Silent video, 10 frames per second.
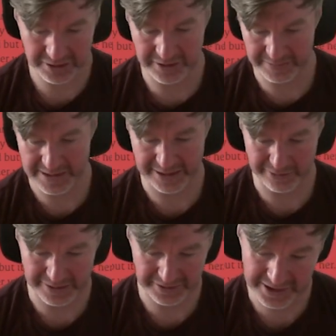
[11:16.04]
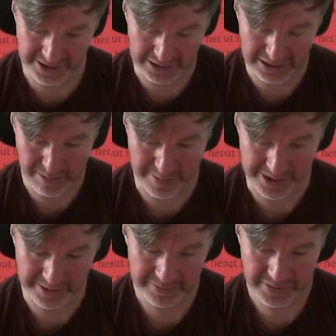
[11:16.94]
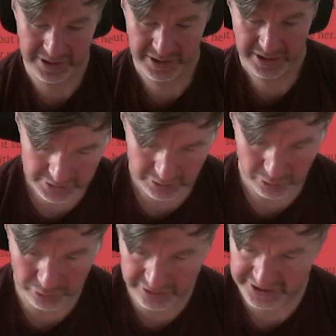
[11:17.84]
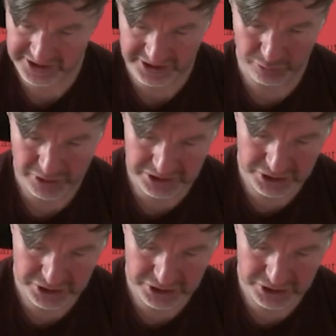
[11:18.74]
got to hang around and heal up a bit. So all this is a one